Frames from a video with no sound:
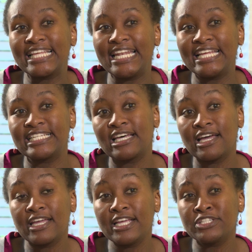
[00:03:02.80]
the
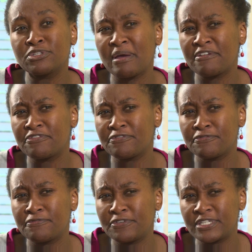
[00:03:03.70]
letter into my
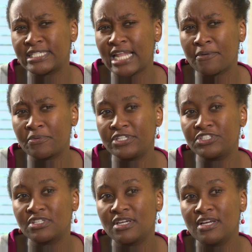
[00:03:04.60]
first language.